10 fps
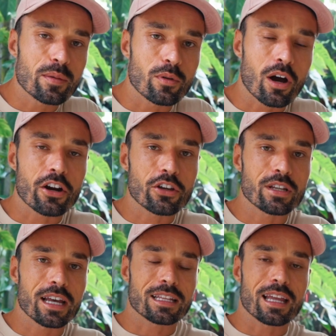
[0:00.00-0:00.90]
people argue
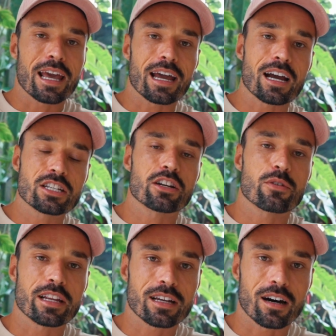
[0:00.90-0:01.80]
that
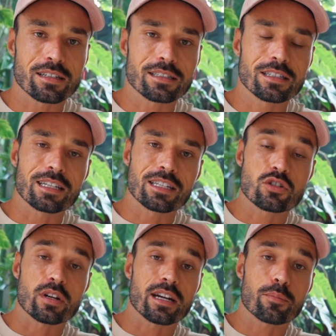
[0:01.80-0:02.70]
AI-generated content is
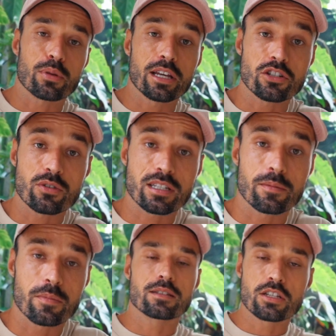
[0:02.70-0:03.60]
straight up
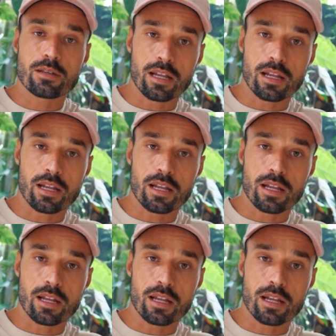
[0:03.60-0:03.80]
plagiarism. A system